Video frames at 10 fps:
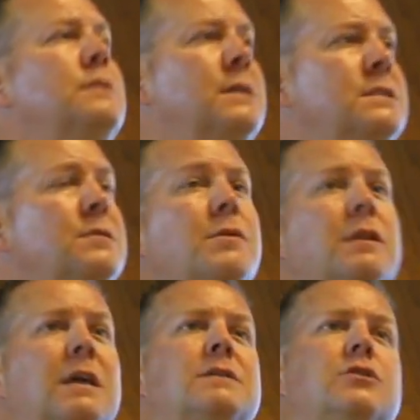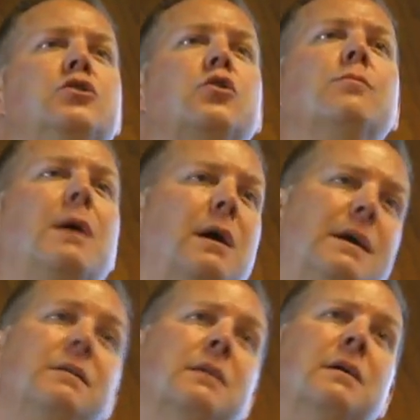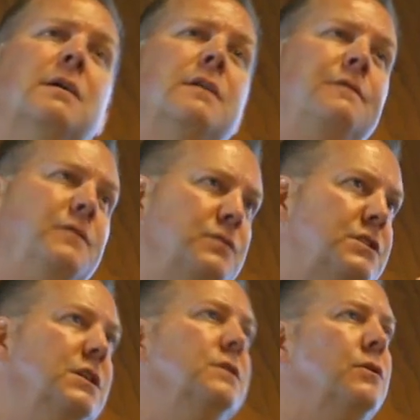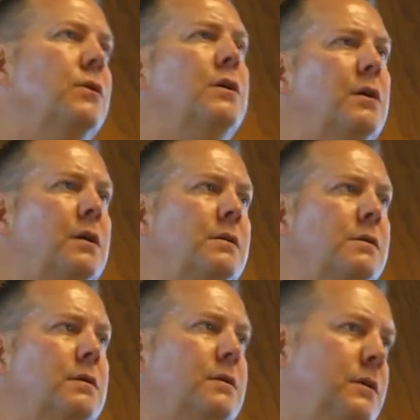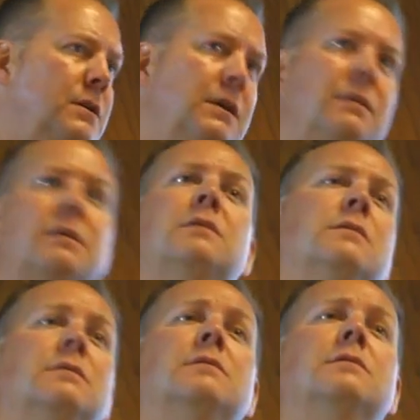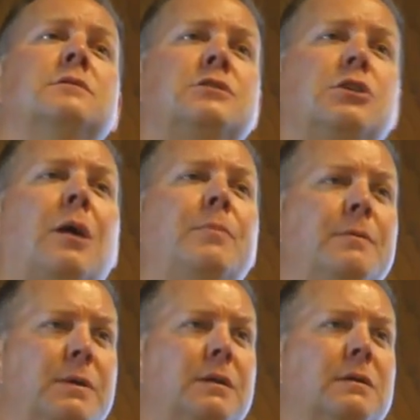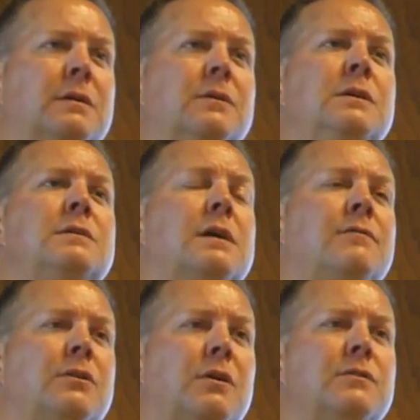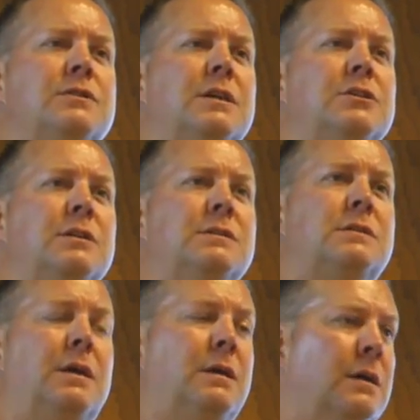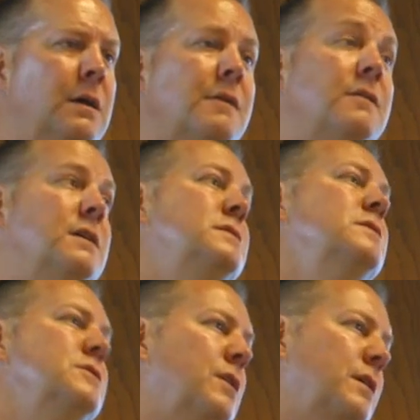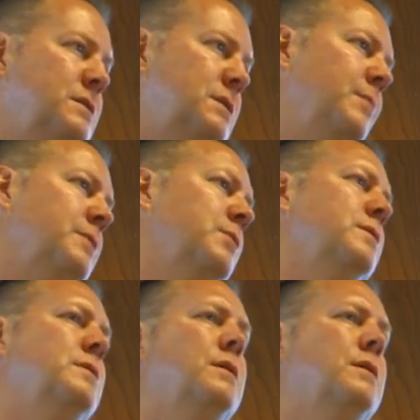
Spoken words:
List some things in your mind that if you see it going on, you need to stop it immediately. You need to have a conversation and say, this is not acceptable.